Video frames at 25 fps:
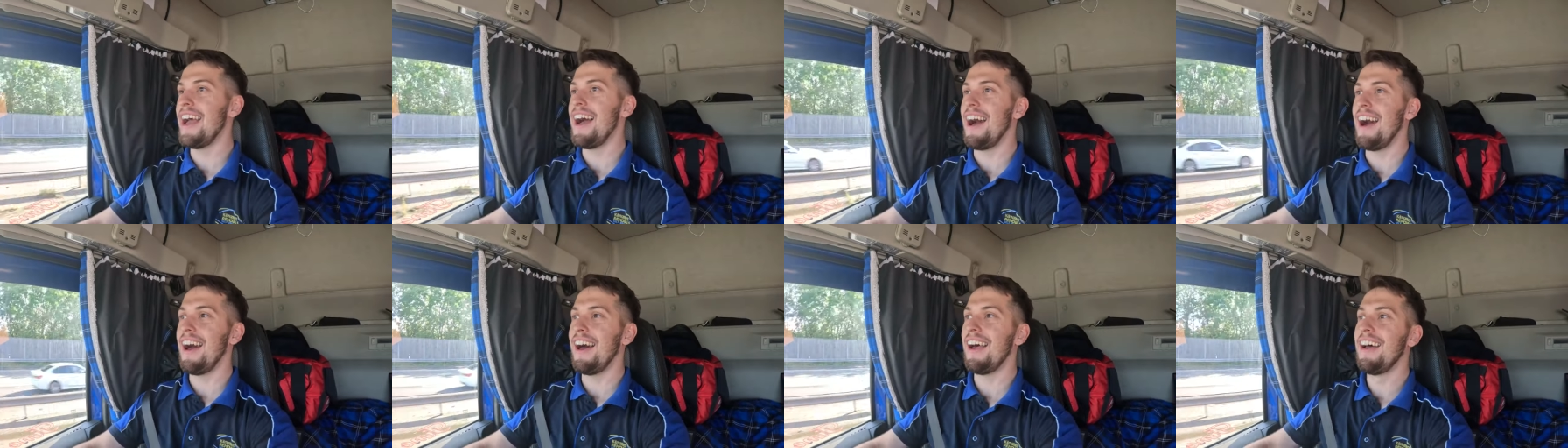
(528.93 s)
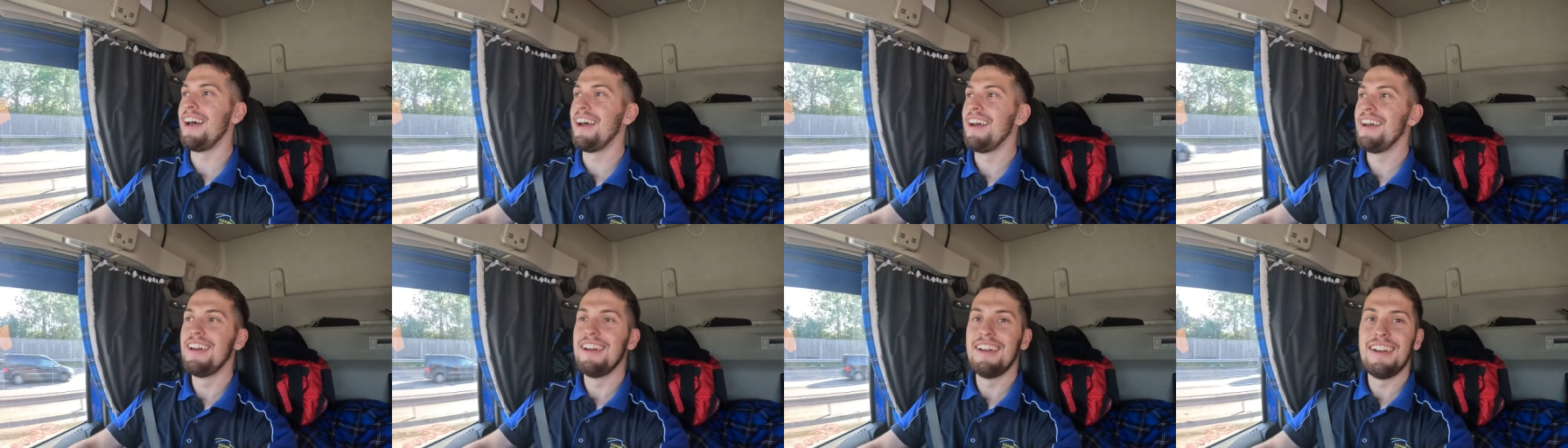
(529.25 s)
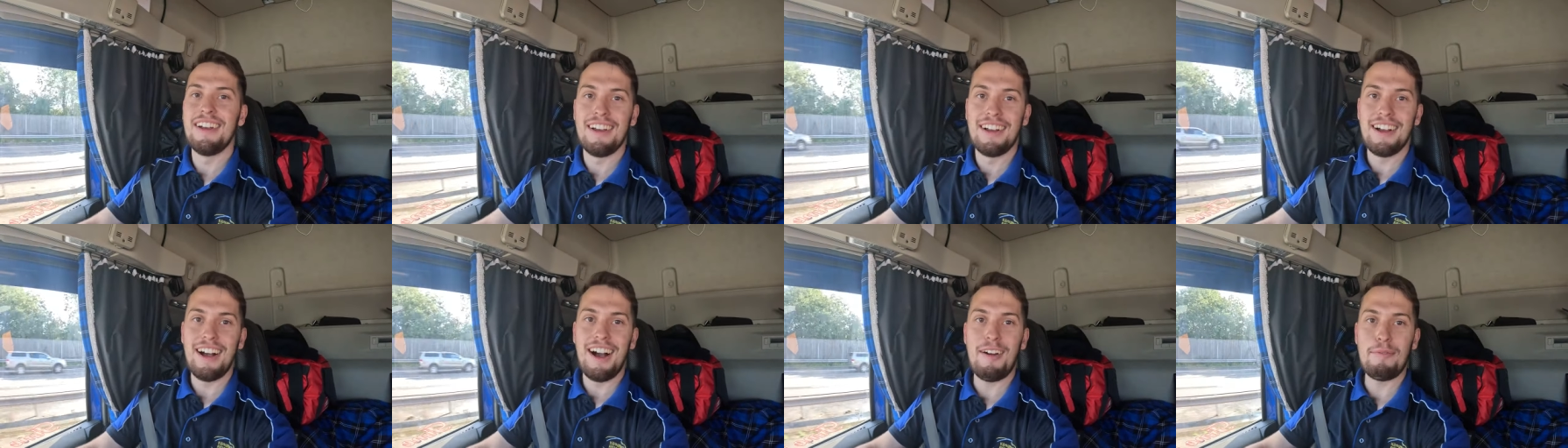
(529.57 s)

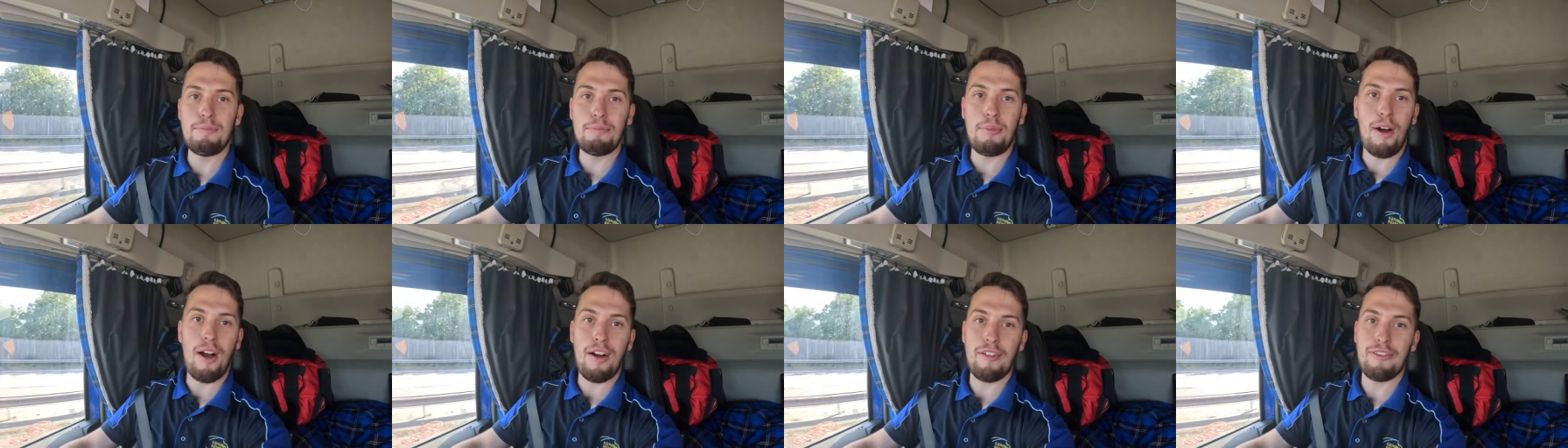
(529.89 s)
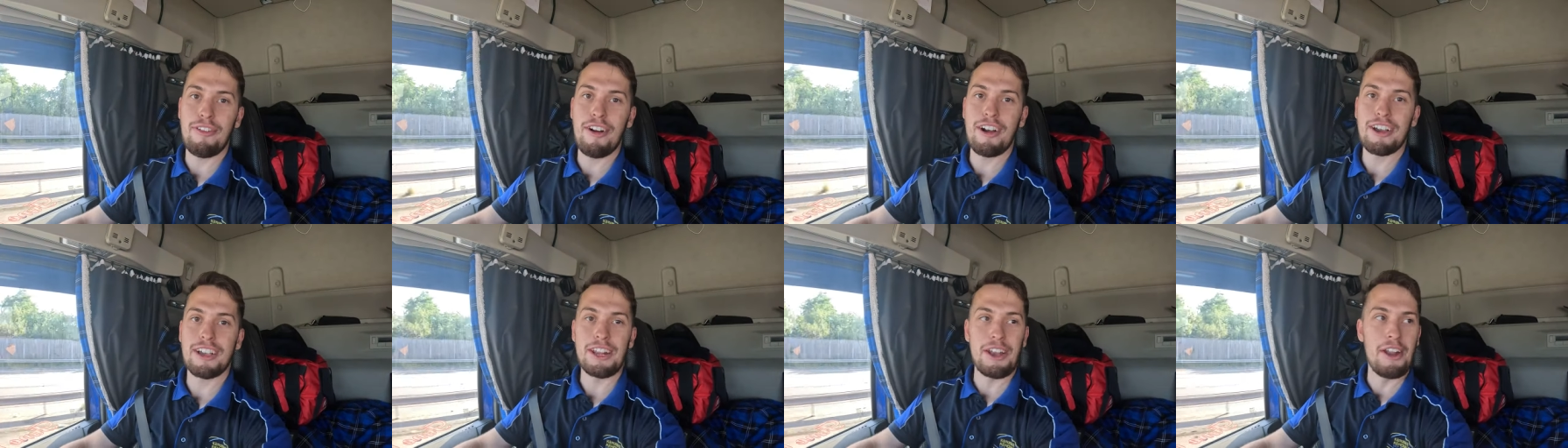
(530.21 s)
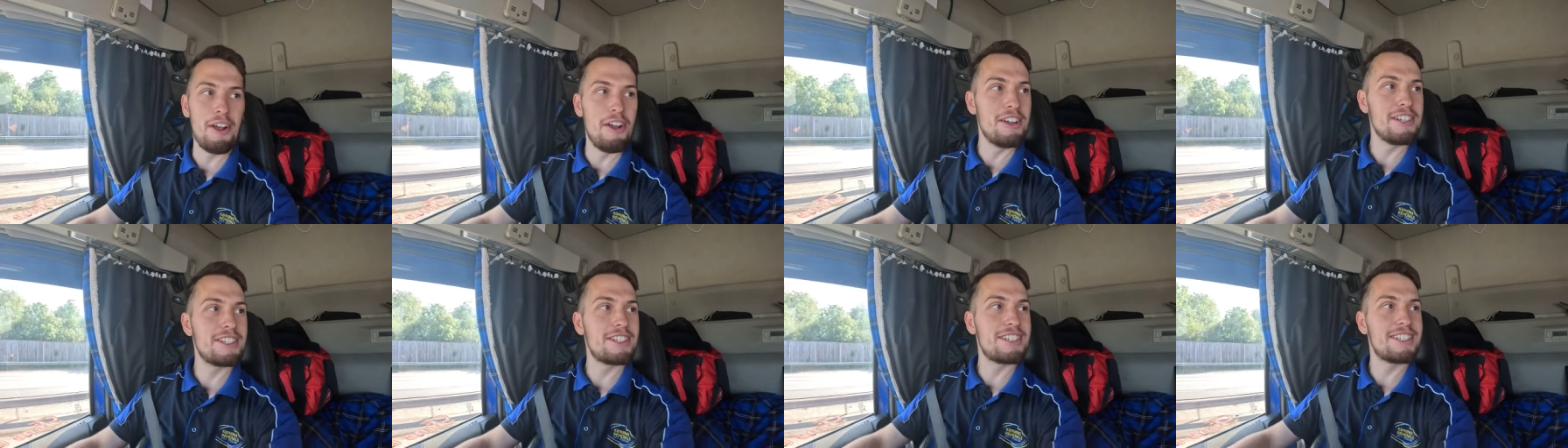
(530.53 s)
I bought a
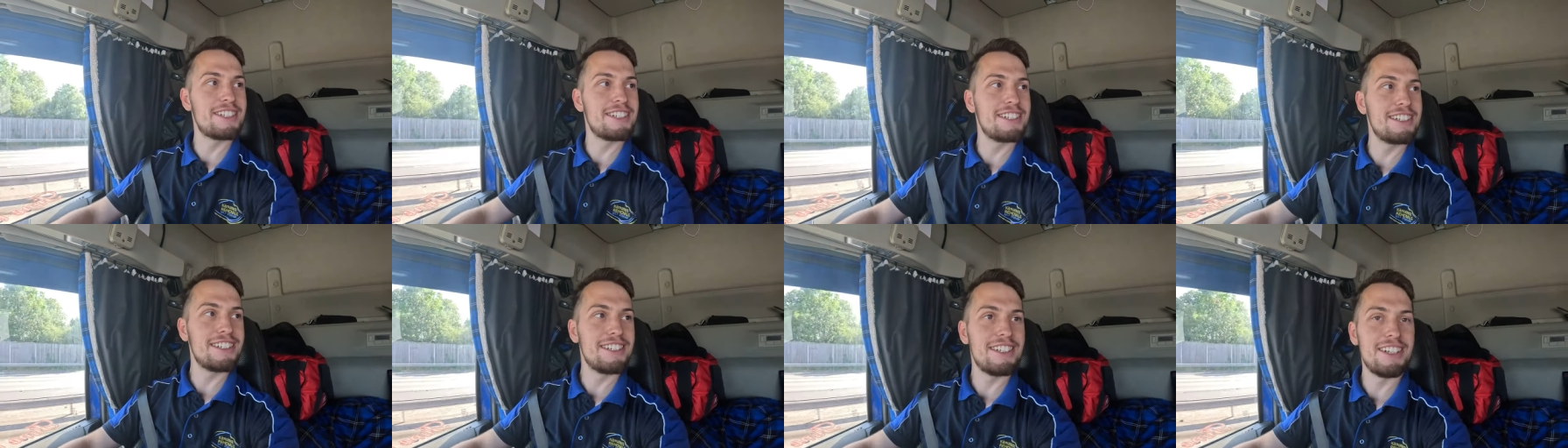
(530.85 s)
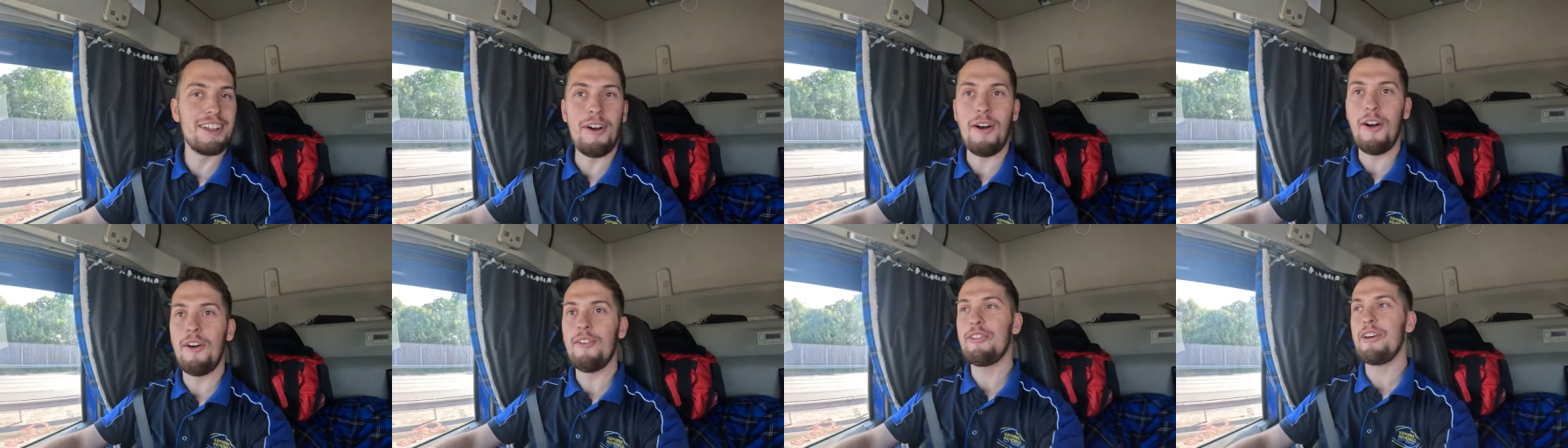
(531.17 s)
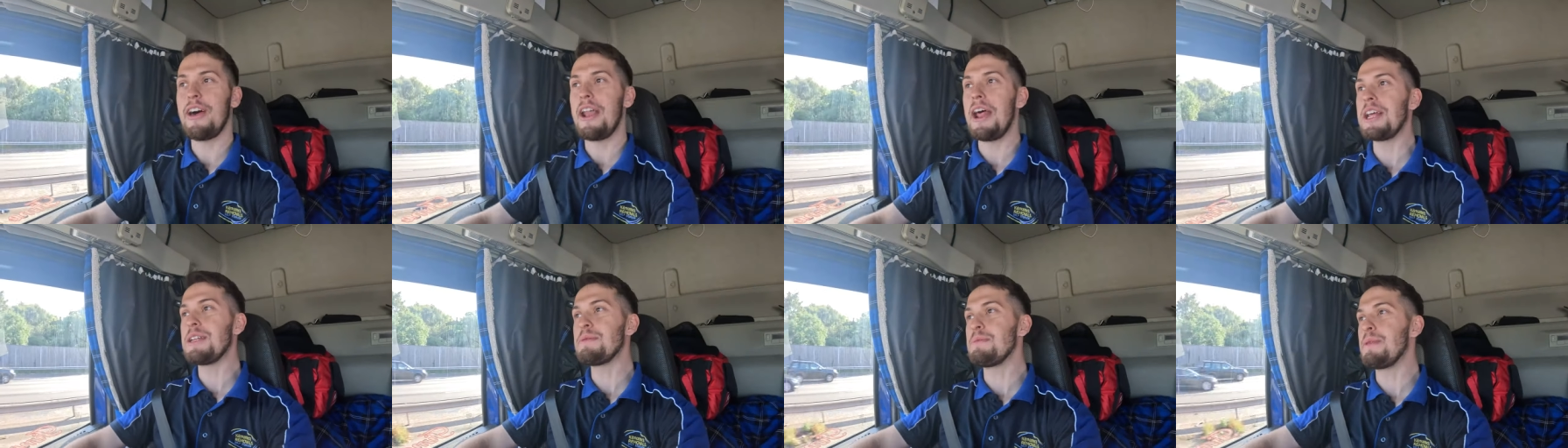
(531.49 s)
house. The offer
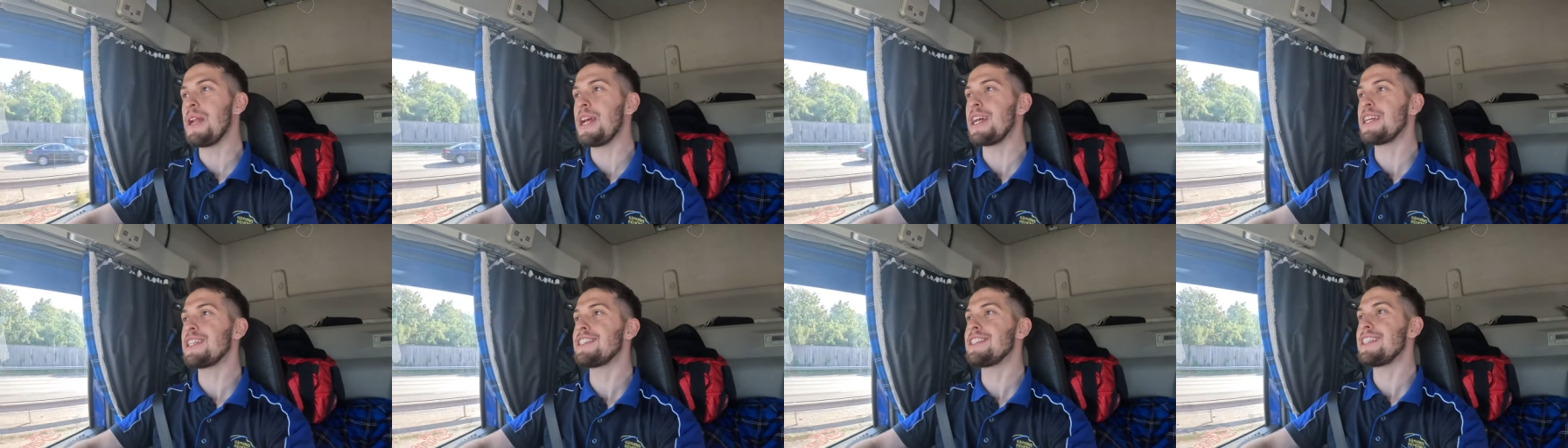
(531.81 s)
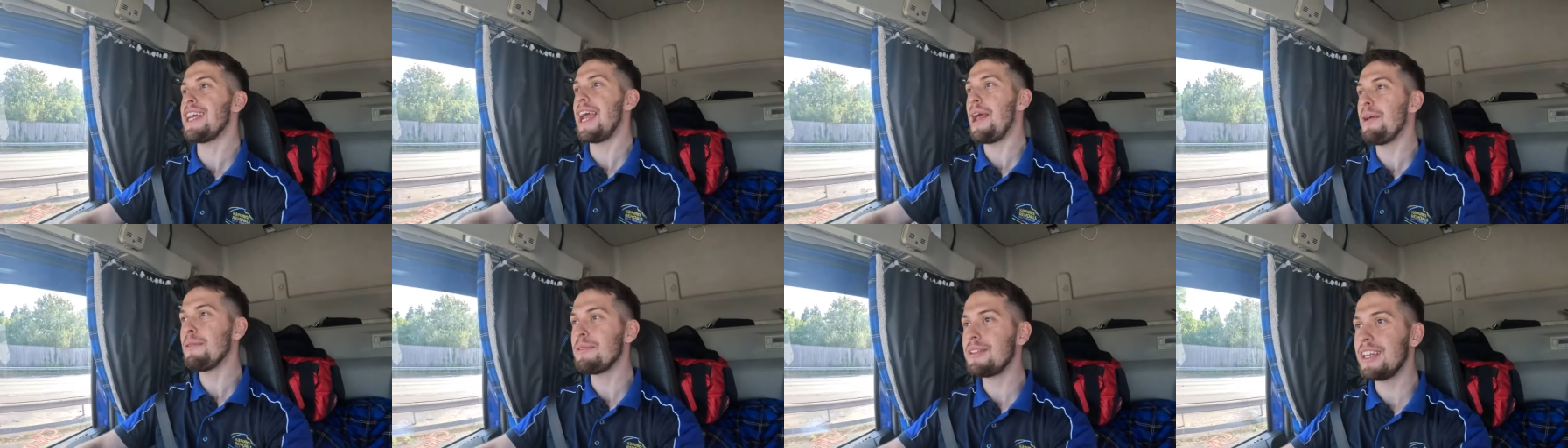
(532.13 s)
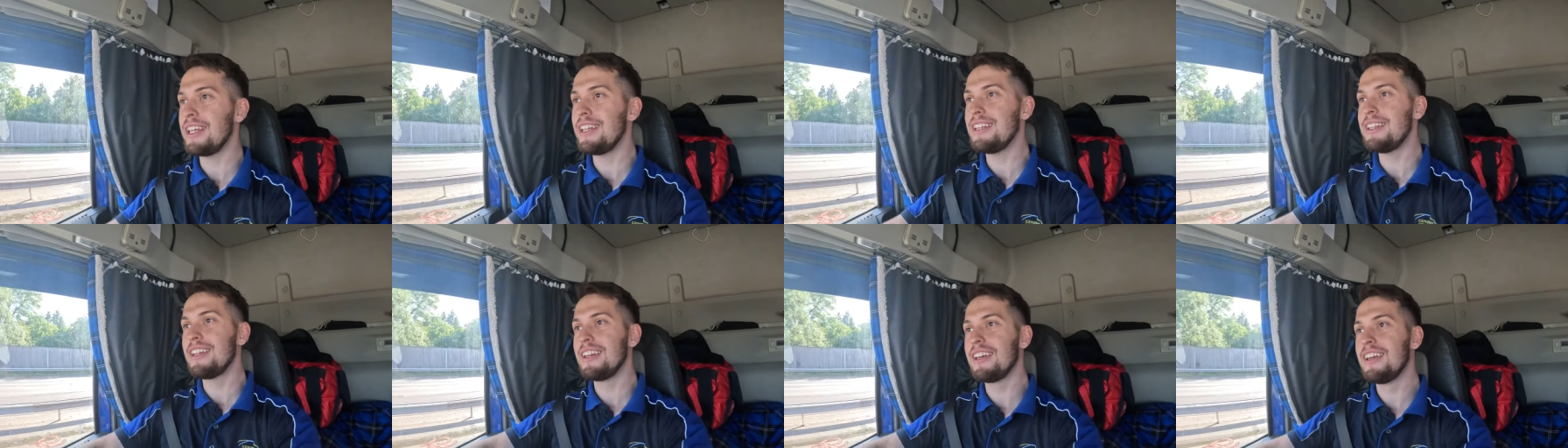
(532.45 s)
has been
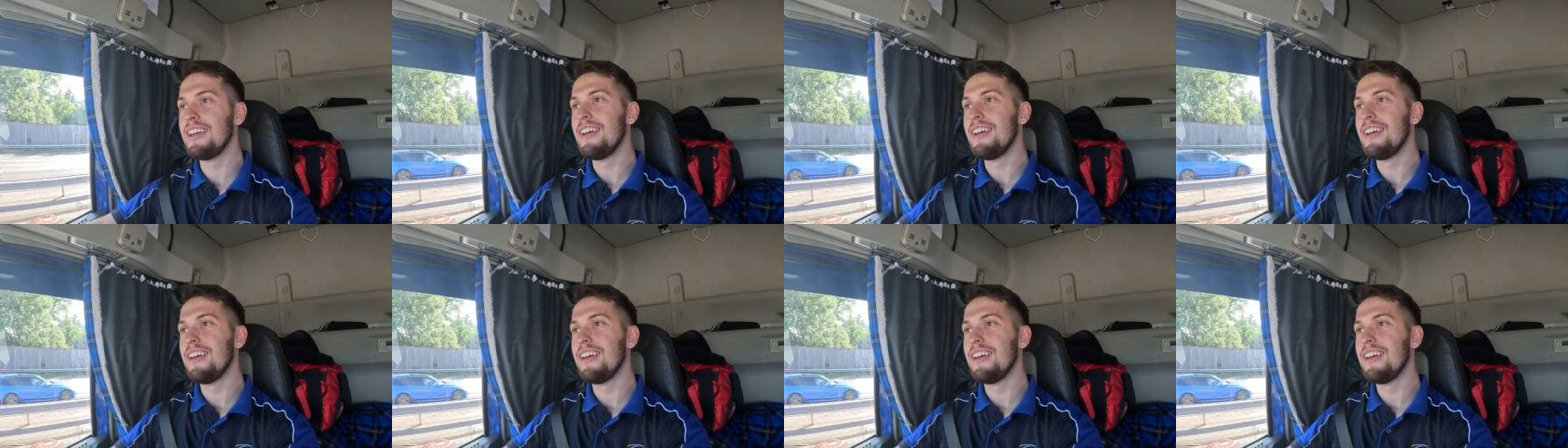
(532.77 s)
accepted.